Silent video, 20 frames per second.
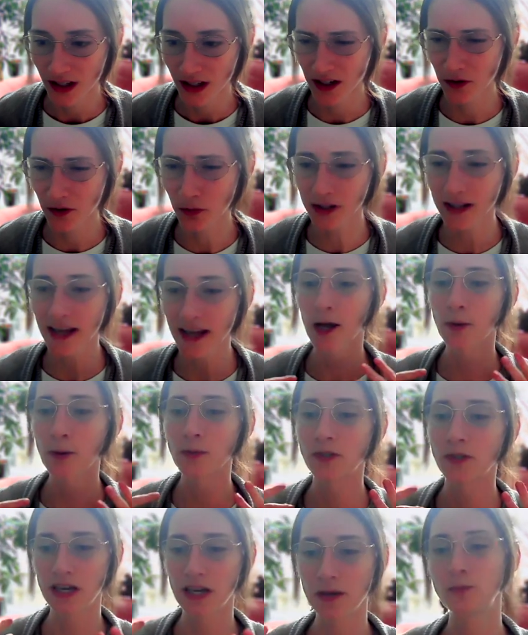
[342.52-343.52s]
And it really
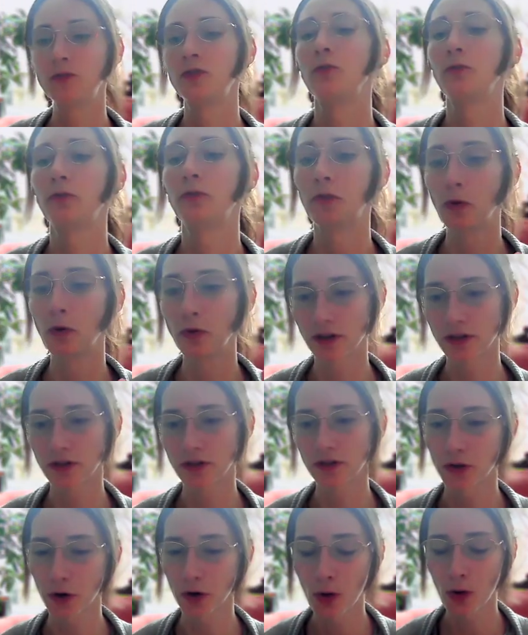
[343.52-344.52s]
helps keeps you
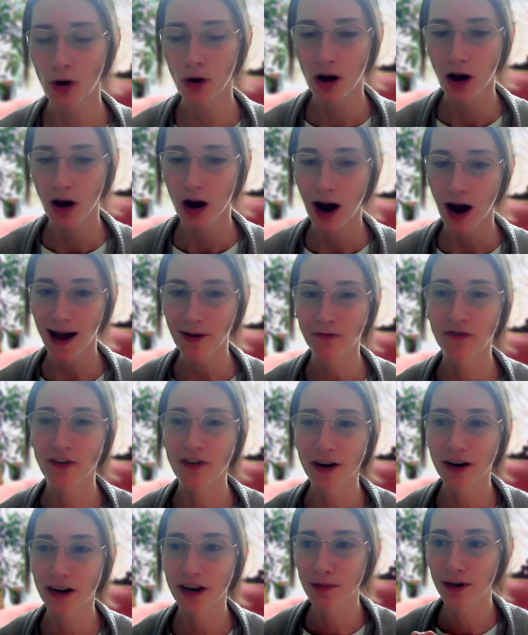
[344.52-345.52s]
focused. I'm
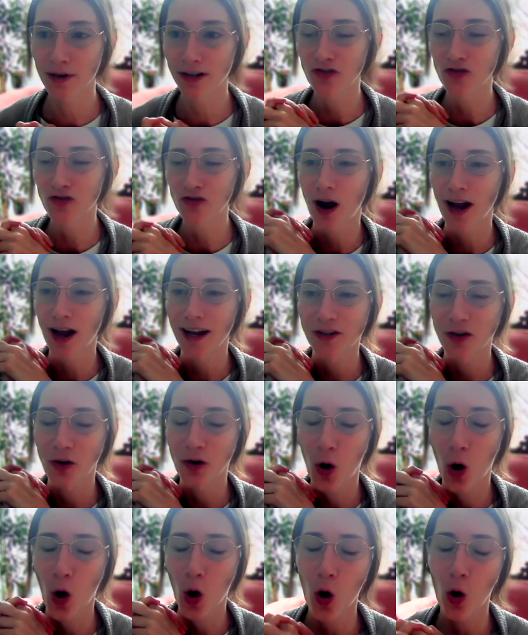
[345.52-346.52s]
very much trying to
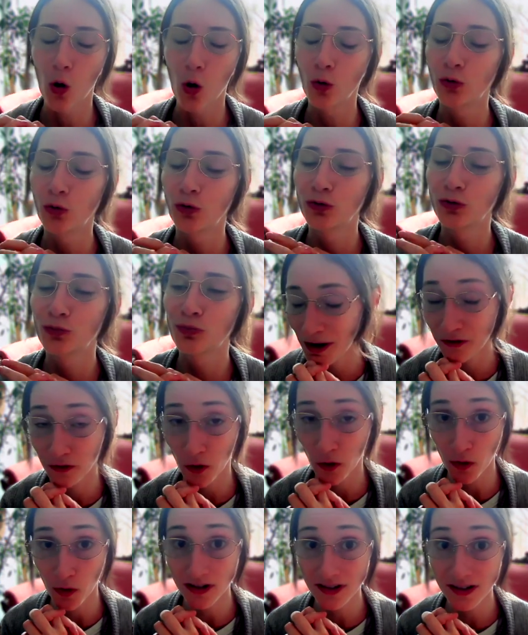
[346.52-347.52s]
hone my
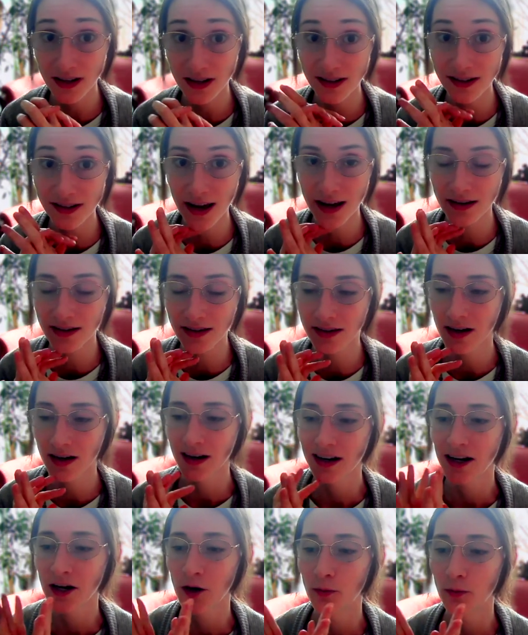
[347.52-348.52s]
focus these days
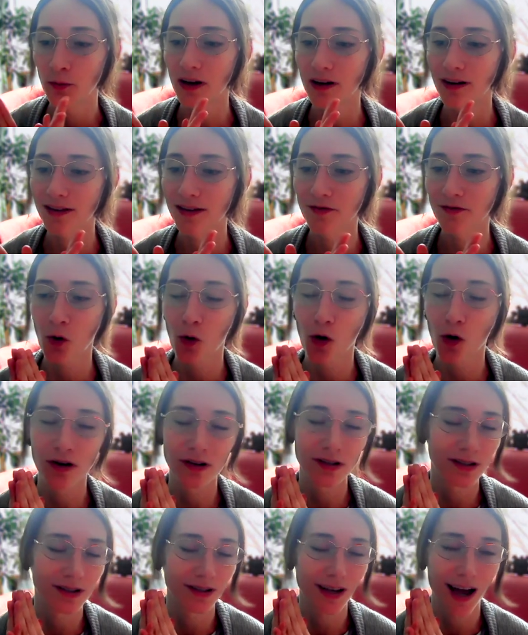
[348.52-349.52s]
because of
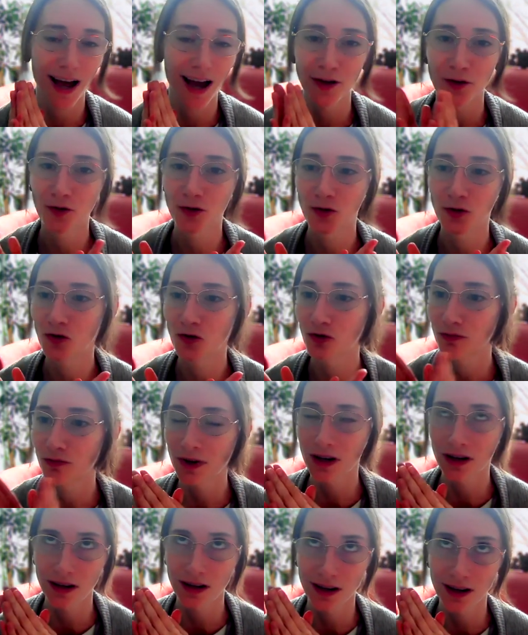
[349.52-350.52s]
course I use social
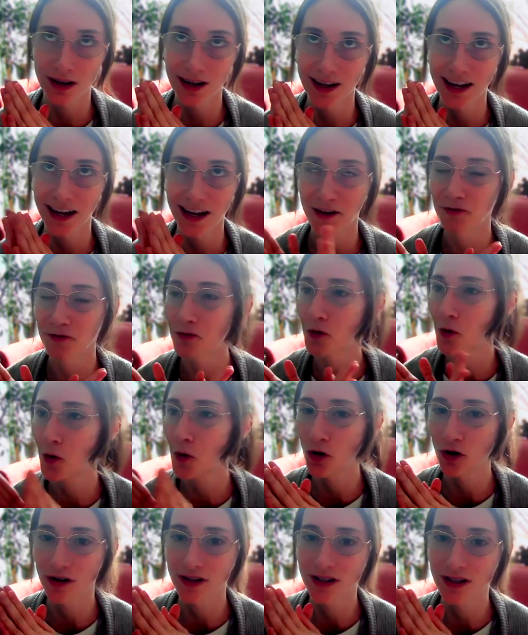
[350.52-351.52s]
media and of
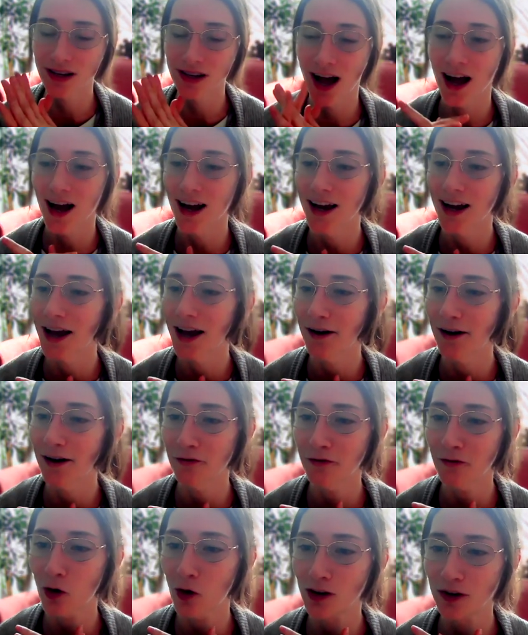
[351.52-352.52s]
course I have
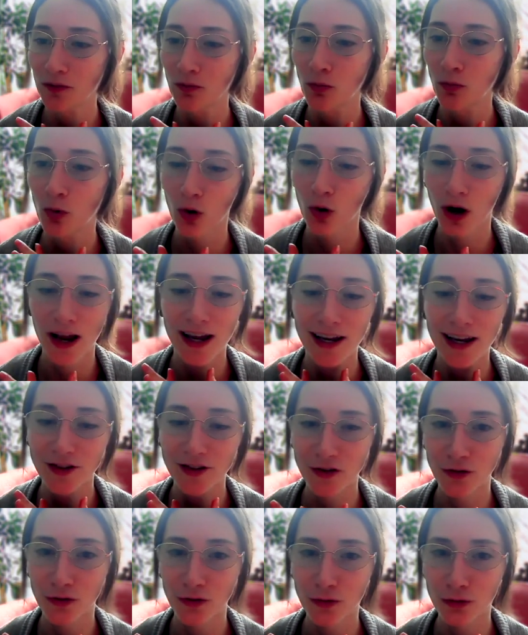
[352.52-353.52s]
fallen prey
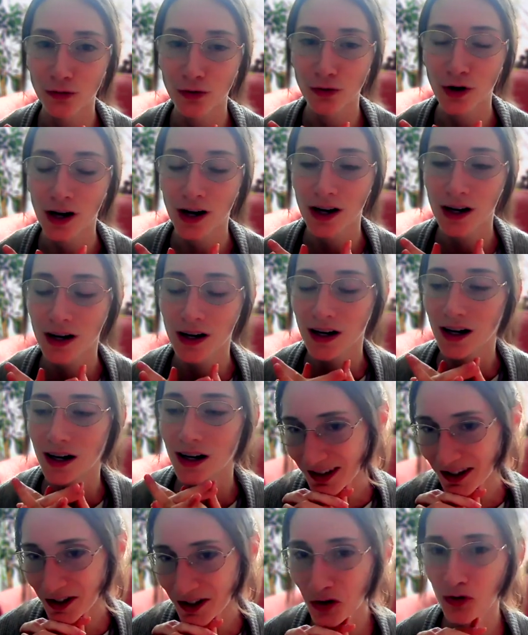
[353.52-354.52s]
to
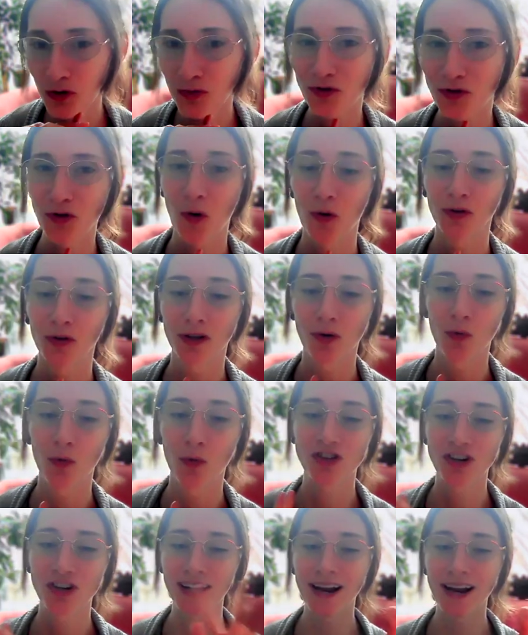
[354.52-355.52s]
doom scrolling,
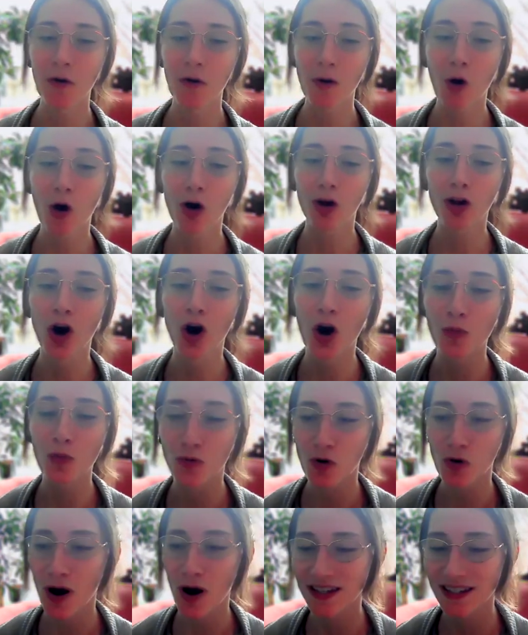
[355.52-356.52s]
which I now call
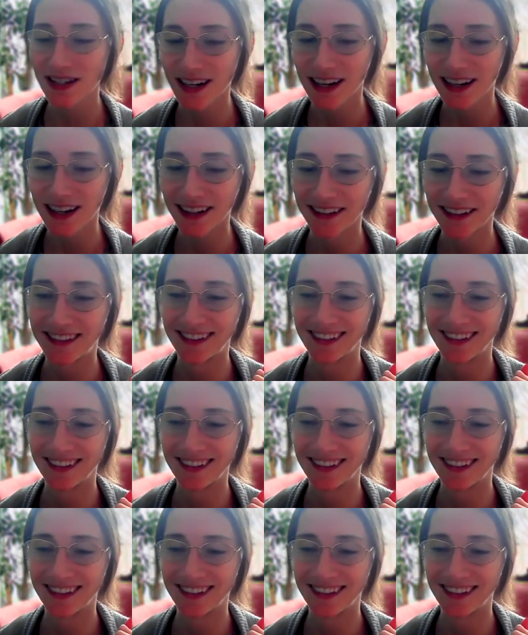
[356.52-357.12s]
hope questing,